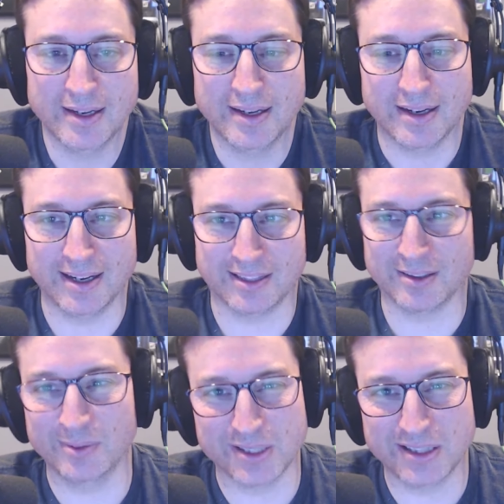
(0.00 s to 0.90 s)
I
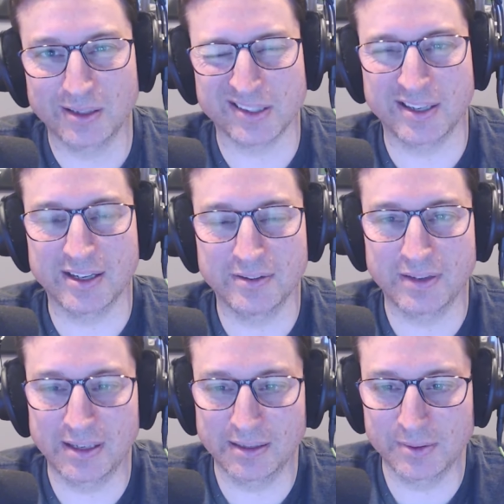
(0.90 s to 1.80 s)
thought it was close enough,
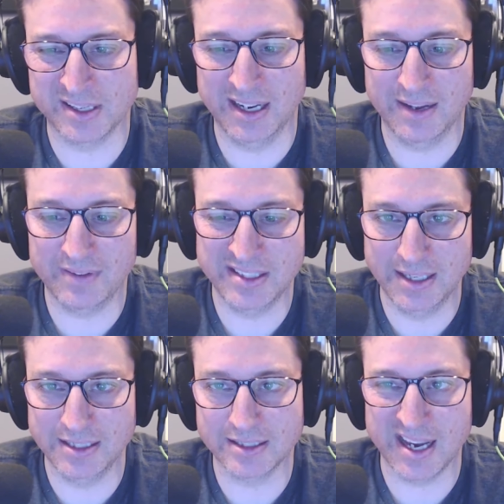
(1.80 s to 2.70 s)
and it was an
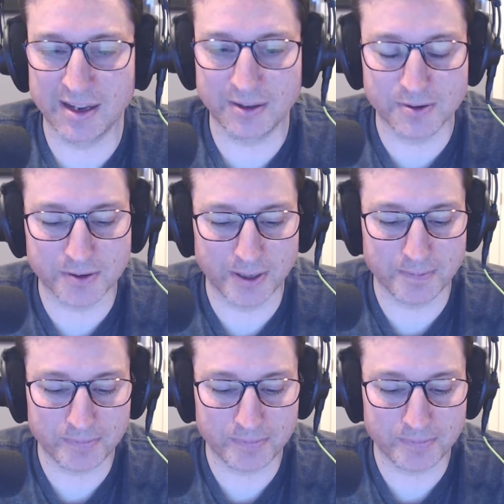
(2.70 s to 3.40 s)
advantageous category.